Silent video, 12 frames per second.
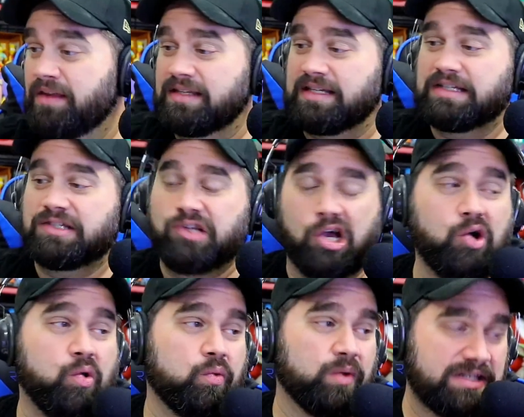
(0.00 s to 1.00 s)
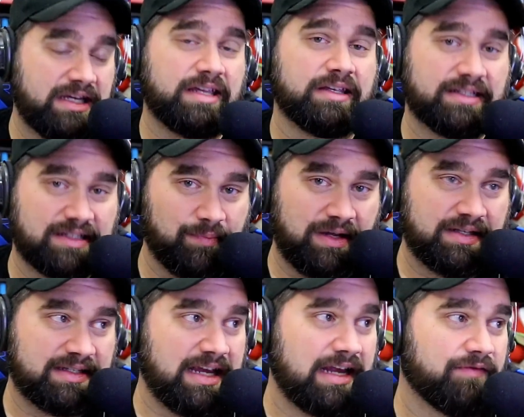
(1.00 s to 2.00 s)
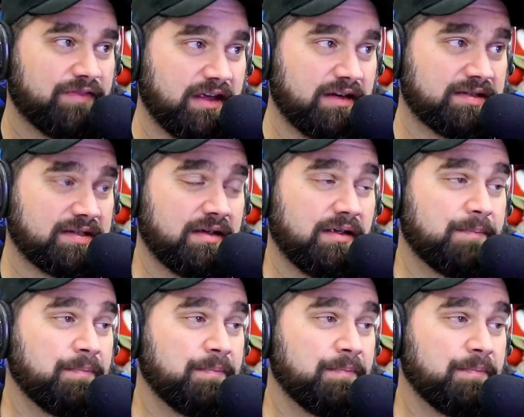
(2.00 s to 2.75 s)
This is so ridiculous to me. The state of things.